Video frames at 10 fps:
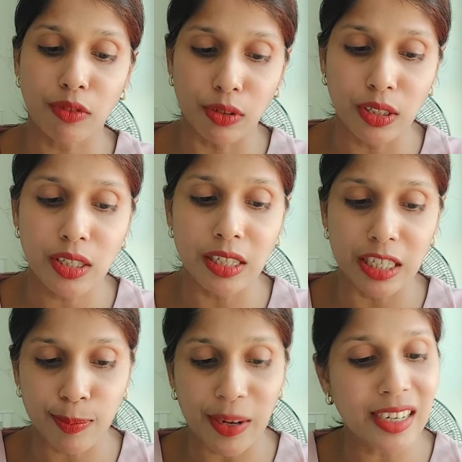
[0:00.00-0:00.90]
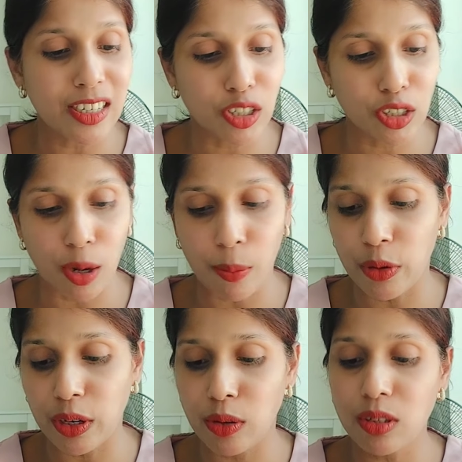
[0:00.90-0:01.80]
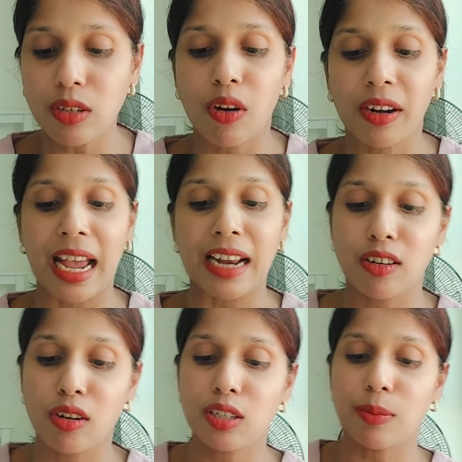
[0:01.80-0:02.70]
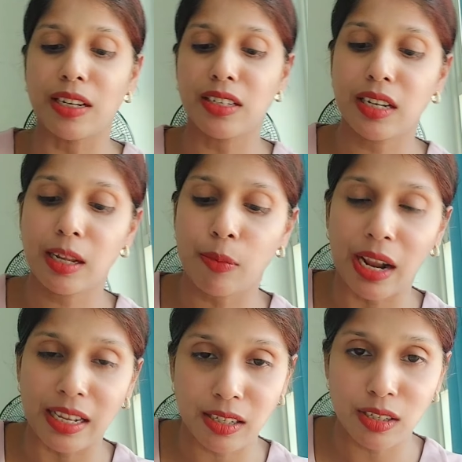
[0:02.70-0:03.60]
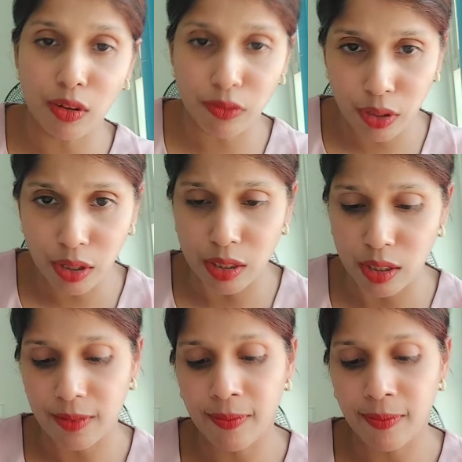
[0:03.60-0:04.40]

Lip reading: goods displayed in shop windows or catalogues mentioning prices of goods.